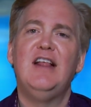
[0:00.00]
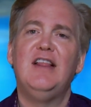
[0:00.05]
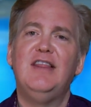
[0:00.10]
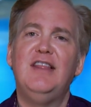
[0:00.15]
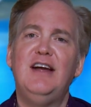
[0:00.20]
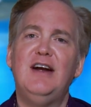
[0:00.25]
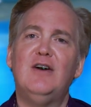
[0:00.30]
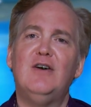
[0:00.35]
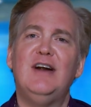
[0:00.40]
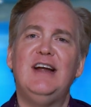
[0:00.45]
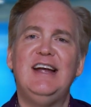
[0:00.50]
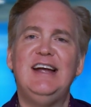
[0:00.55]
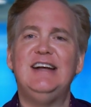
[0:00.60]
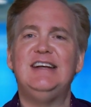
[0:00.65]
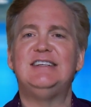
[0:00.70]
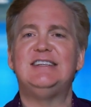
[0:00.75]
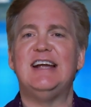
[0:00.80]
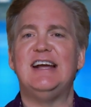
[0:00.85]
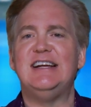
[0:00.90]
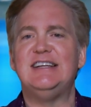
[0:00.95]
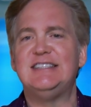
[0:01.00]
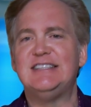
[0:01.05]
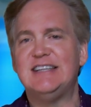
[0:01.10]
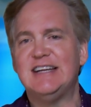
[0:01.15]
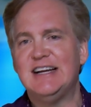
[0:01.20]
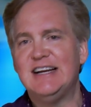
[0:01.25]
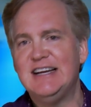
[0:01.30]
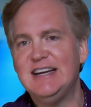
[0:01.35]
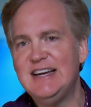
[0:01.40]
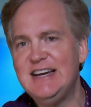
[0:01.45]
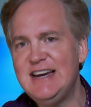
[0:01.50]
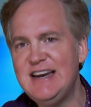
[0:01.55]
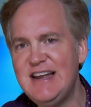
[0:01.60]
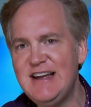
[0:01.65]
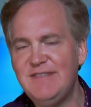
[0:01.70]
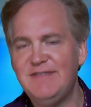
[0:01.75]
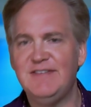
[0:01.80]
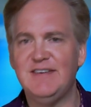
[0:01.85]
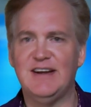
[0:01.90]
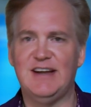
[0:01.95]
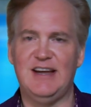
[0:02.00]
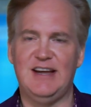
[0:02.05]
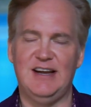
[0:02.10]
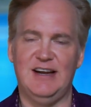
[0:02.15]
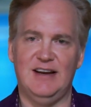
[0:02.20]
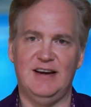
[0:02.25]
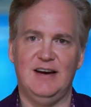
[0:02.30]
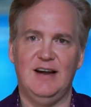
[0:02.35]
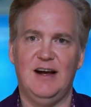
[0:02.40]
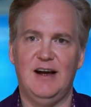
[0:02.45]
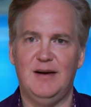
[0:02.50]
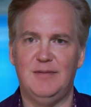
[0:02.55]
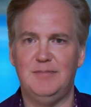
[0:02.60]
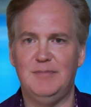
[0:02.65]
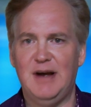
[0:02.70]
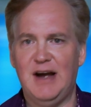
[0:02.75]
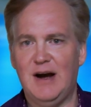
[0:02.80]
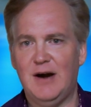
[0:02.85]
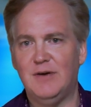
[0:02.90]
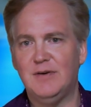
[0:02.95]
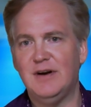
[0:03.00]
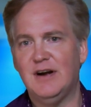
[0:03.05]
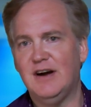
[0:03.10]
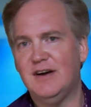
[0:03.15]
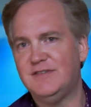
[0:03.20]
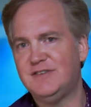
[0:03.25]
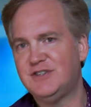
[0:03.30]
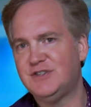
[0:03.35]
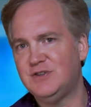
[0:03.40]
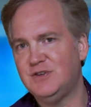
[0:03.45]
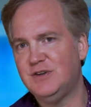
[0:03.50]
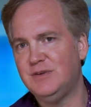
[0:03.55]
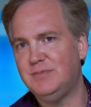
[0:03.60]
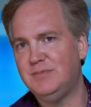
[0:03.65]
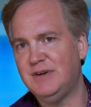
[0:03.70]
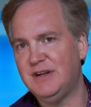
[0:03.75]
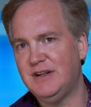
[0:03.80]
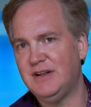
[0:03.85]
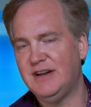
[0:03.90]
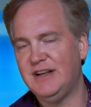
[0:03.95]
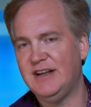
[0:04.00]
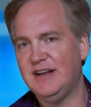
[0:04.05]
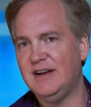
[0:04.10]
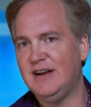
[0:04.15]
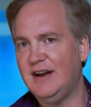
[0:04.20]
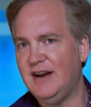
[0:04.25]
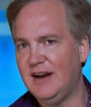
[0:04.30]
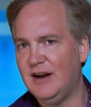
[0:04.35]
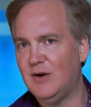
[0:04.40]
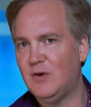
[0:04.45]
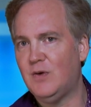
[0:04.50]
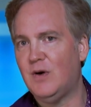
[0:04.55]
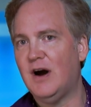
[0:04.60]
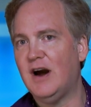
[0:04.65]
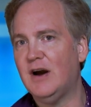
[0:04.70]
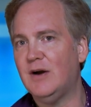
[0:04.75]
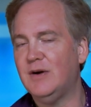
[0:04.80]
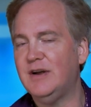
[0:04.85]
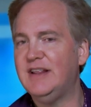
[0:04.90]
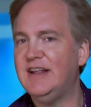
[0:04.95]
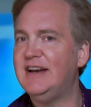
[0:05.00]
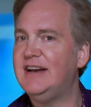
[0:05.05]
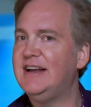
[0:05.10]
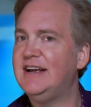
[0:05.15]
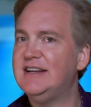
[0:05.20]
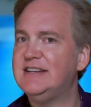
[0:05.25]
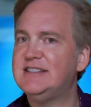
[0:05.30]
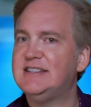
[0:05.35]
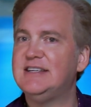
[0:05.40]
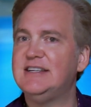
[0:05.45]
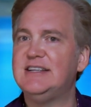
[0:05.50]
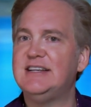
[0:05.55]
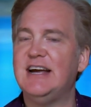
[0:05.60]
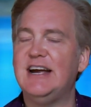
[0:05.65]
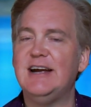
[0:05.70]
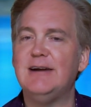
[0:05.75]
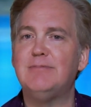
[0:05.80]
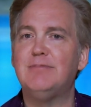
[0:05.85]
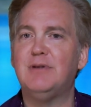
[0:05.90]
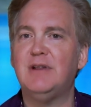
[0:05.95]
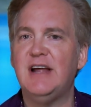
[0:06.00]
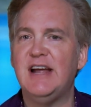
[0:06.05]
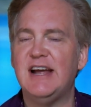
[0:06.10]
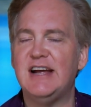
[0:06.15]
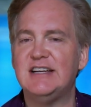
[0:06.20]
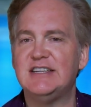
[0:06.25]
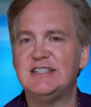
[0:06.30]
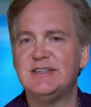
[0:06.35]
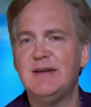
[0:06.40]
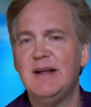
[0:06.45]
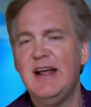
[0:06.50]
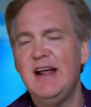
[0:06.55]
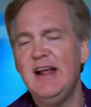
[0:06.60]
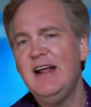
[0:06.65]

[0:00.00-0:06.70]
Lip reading: there is a significant amount of suitability inquiry that needs to take place.